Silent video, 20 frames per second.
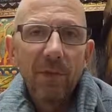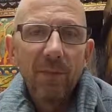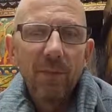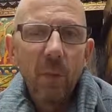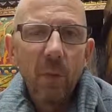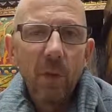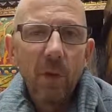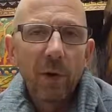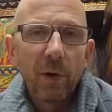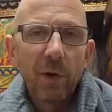
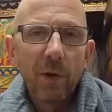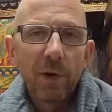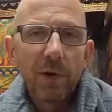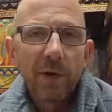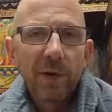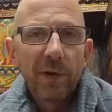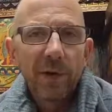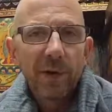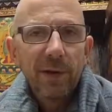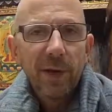for
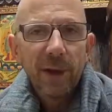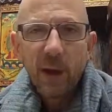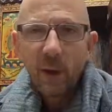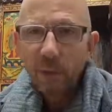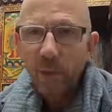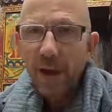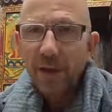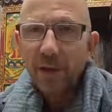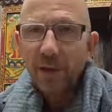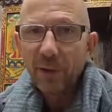a
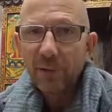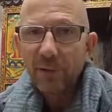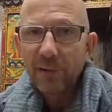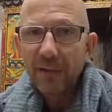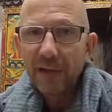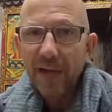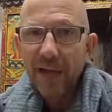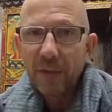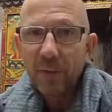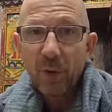regular
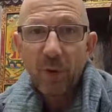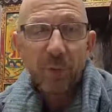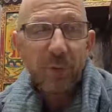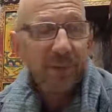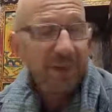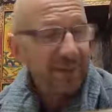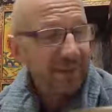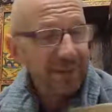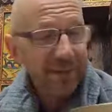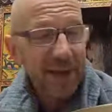singing bowl,
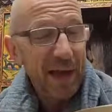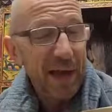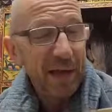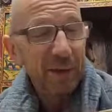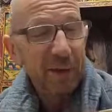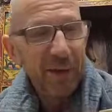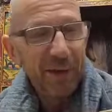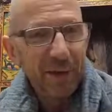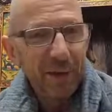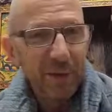but it's not a
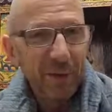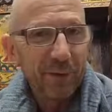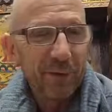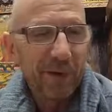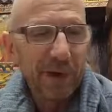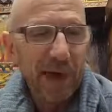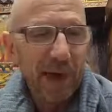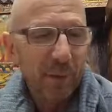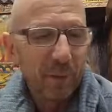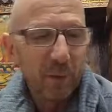regular
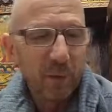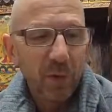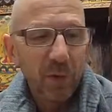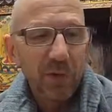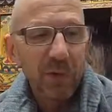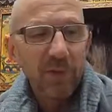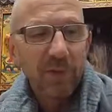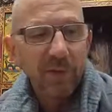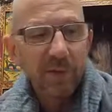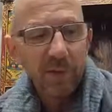singing bowl.
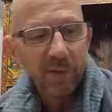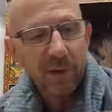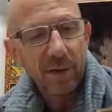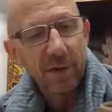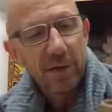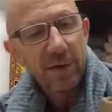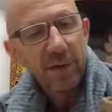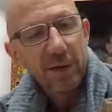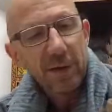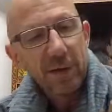This is
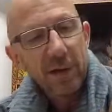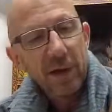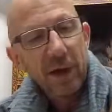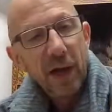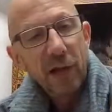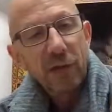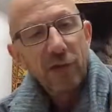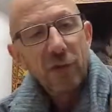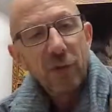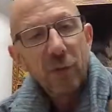
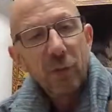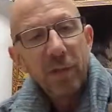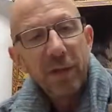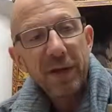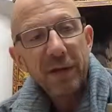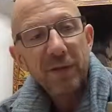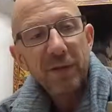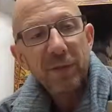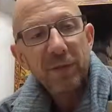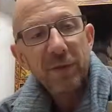a true
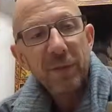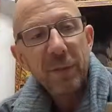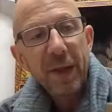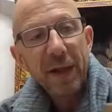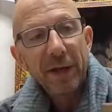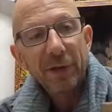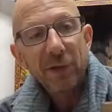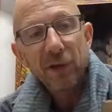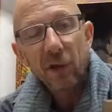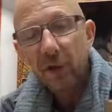piece of
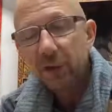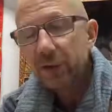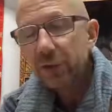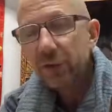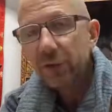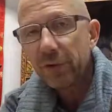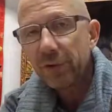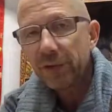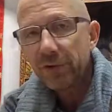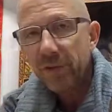Tibetan
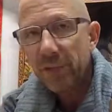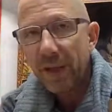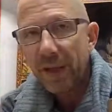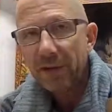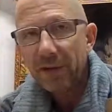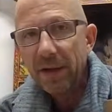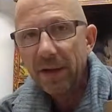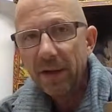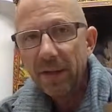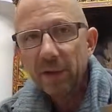culture and
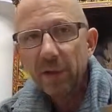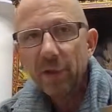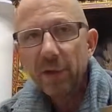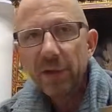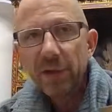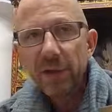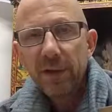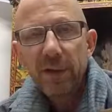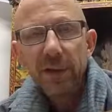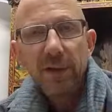Tibetan
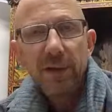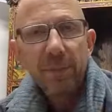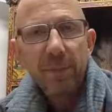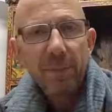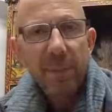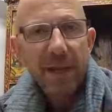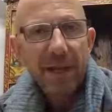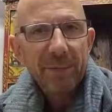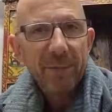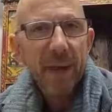history
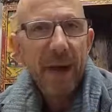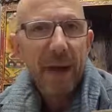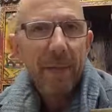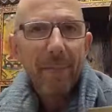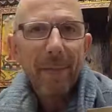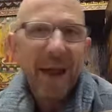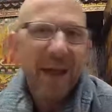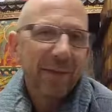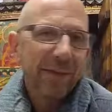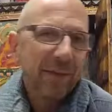made by
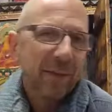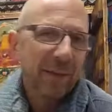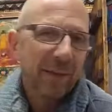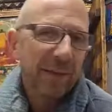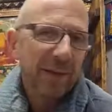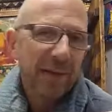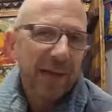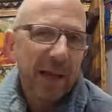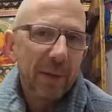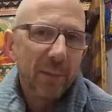master
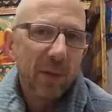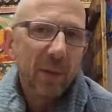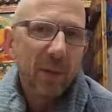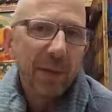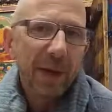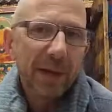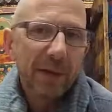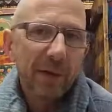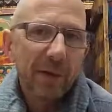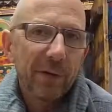singing bowl
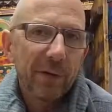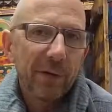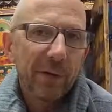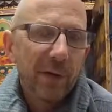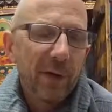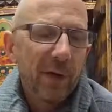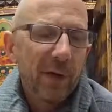makers